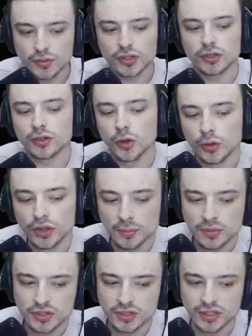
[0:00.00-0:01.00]
You're, you're holding up
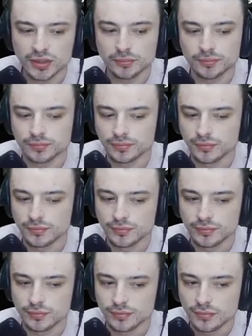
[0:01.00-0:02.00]
the stream.
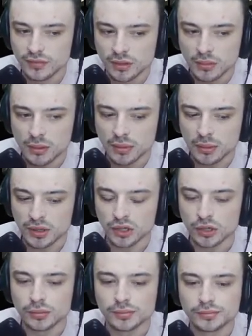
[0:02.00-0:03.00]
Come on, baby girl.